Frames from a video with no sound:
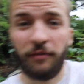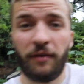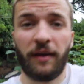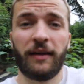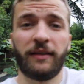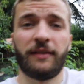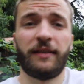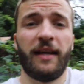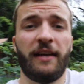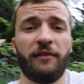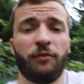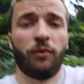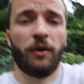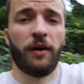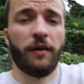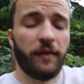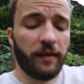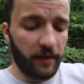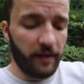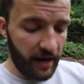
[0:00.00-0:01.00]
thanks to
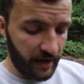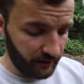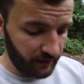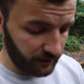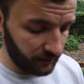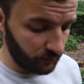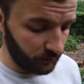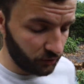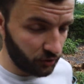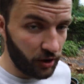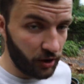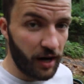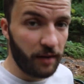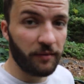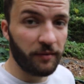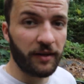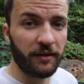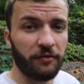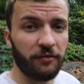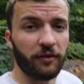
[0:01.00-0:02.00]
everyone that has subscribed,
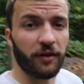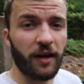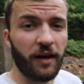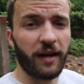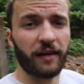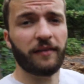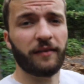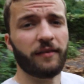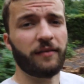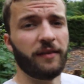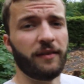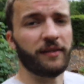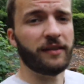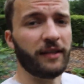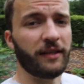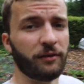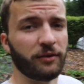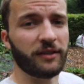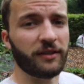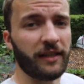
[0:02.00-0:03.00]
and if you liked these
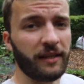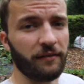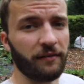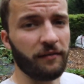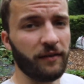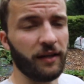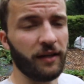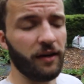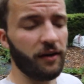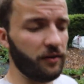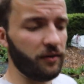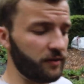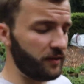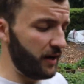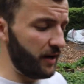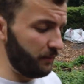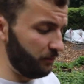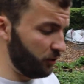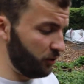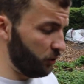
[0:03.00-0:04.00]
little set of videos that
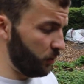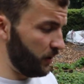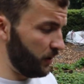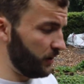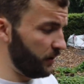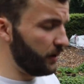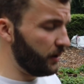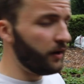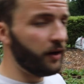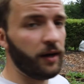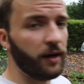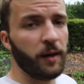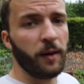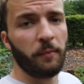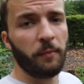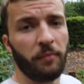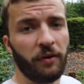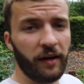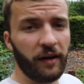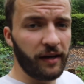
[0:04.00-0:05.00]
I'm doing,
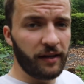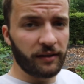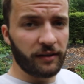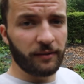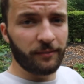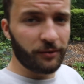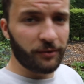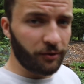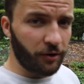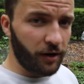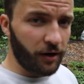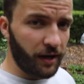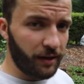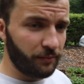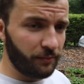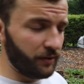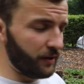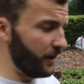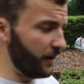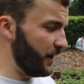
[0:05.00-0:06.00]
please subscribe.
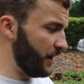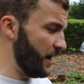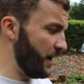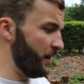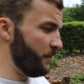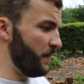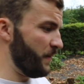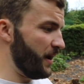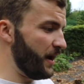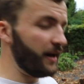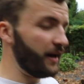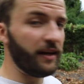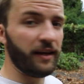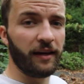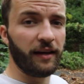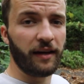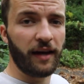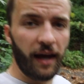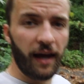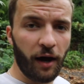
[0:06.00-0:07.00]

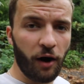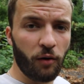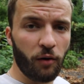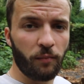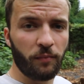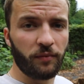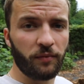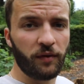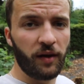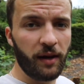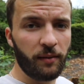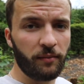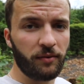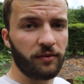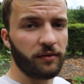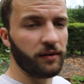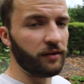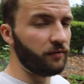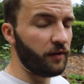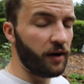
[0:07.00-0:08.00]
Any help,
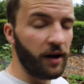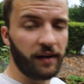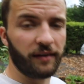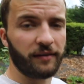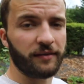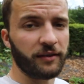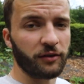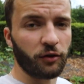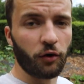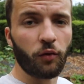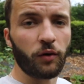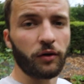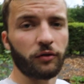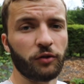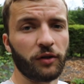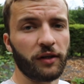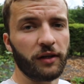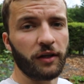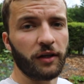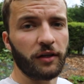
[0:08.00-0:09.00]
tips, advice is always
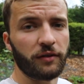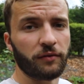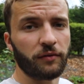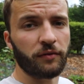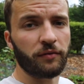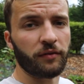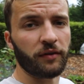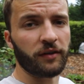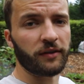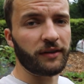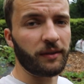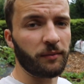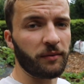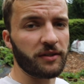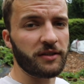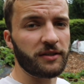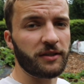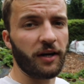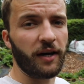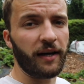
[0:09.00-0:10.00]
really useful for someone
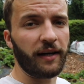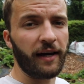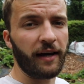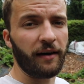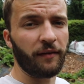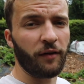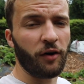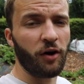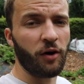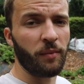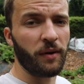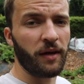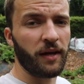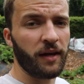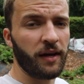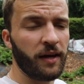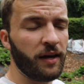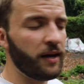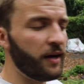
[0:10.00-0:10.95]
starting out in the hobby,